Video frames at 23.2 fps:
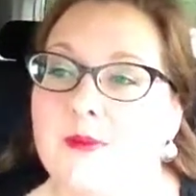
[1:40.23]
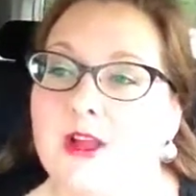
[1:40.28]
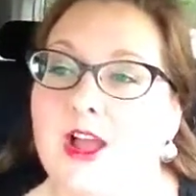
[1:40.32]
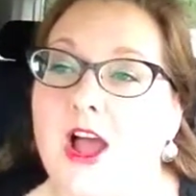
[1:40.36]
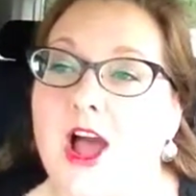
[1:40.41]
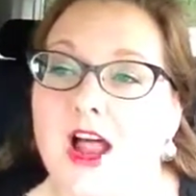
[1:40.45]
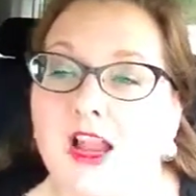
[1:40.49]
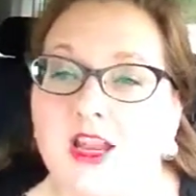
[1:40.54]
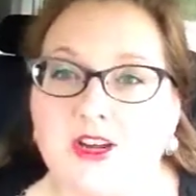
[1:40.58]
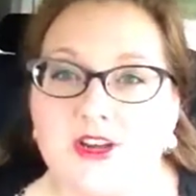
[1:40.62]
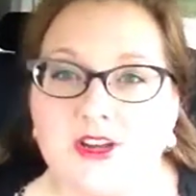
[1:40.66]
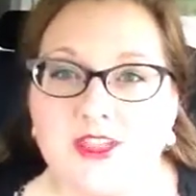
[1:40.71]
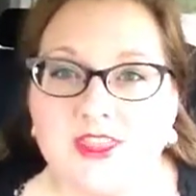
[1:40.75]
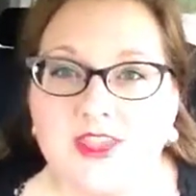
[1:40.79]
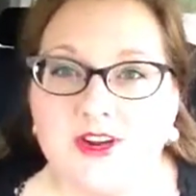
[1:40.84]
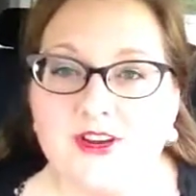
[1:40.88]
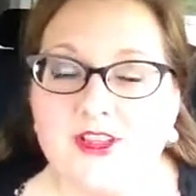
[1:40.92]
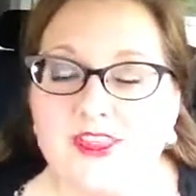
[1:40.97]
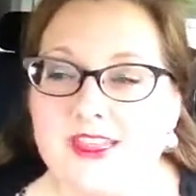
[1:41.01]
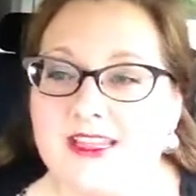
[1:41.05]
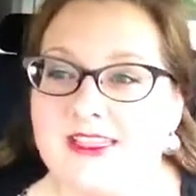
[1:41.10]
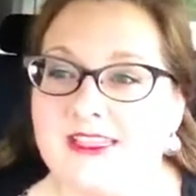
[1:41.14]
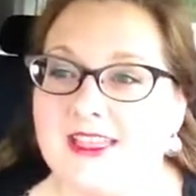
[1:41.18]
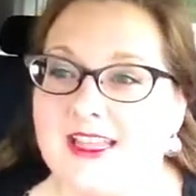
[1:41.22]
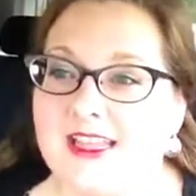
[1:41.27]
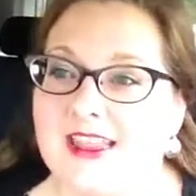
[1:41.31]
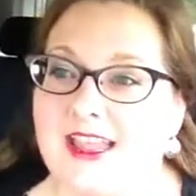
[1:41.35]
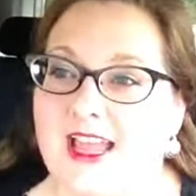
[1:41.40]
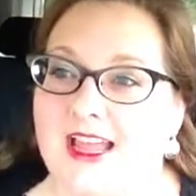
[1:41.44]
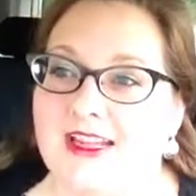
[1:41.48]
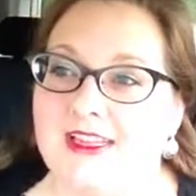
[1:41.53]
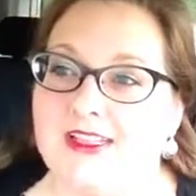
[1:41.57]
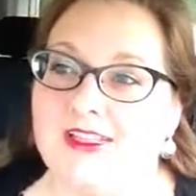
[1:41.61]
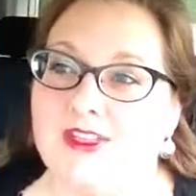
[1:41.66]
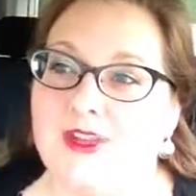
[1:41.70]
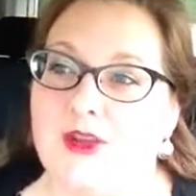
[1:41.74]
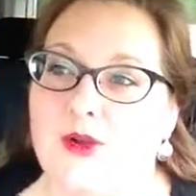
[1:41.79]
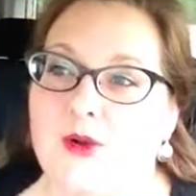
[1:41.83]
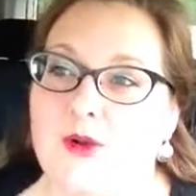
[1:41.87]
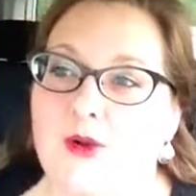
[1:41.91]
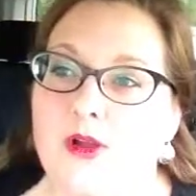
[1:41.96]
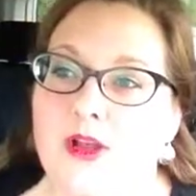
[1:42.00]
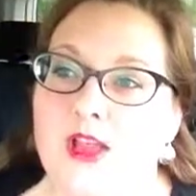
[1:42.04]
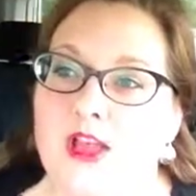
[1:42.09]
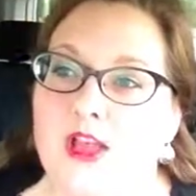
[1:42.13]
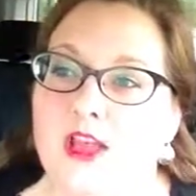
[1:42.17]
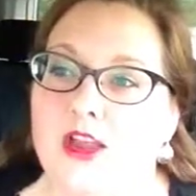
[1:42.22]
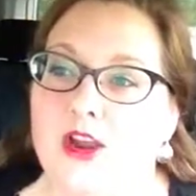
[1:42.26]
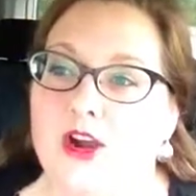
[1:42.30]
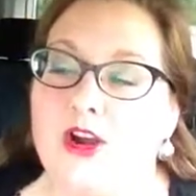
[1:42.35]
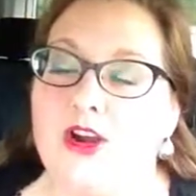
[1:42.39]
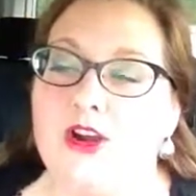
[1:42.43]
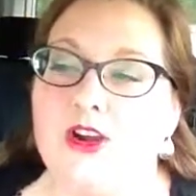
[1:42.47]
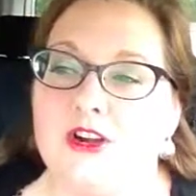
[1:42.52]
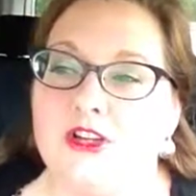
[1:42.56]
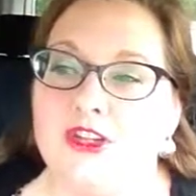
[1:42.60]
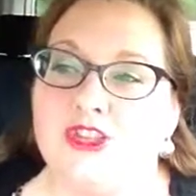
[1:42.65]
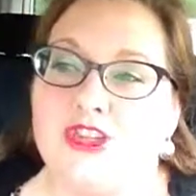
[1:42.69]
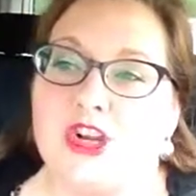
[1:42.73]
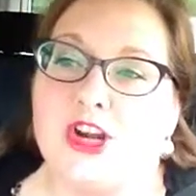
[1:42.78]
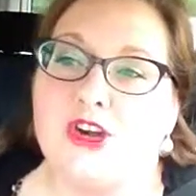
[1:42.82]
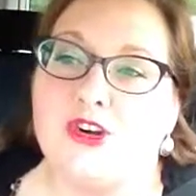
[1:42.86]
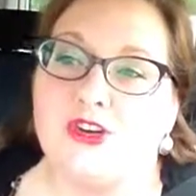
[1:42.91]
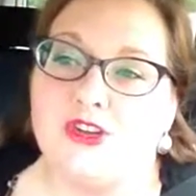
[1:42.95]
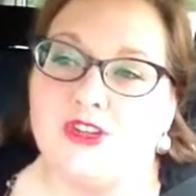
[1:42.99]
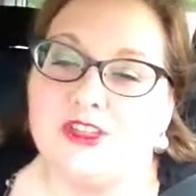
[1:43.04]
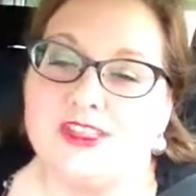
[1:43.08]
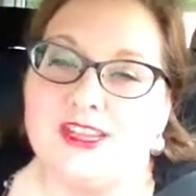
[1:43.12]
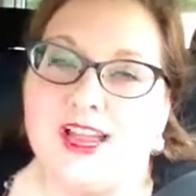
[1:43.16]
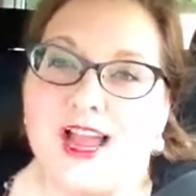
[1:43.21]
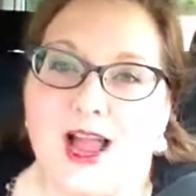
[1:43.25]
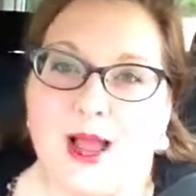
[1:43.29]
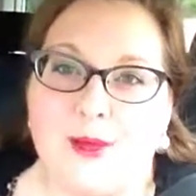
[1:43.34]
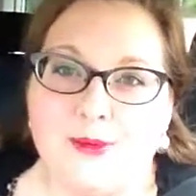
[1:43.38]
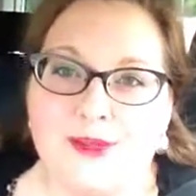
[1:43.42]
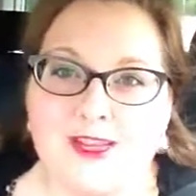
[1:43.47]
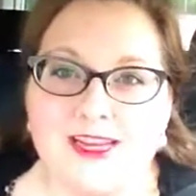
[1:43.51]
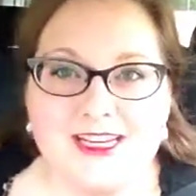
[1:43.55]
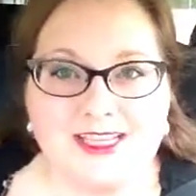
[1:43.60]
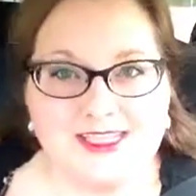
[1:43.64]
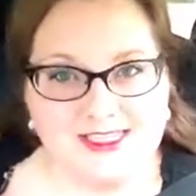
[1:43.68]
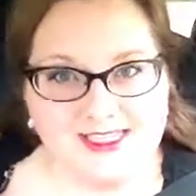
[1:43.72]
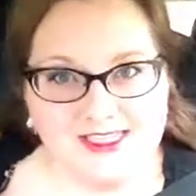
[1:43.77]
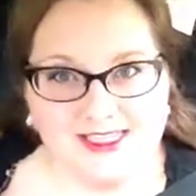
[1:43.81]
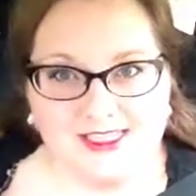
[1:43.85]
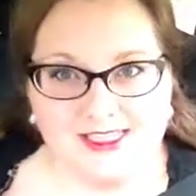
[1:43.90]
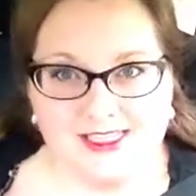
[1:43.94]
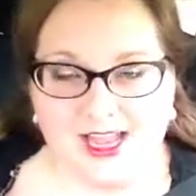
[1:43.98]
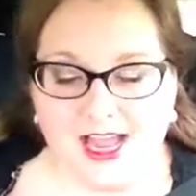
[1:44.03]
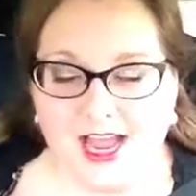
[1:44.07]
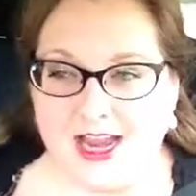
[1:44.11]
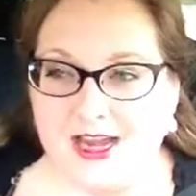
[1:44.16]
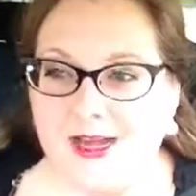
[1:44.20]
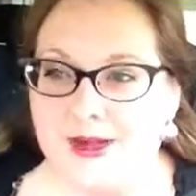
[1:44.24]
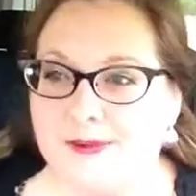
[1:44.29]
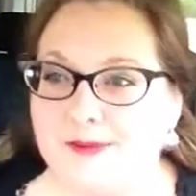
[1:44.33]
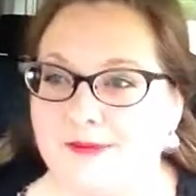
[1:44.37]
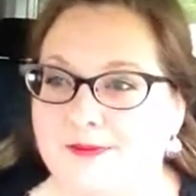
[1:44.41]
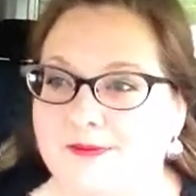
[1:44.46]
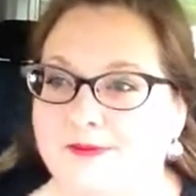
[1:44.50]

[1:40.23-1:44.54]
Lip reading: color theory, things like that. So her general topic is design.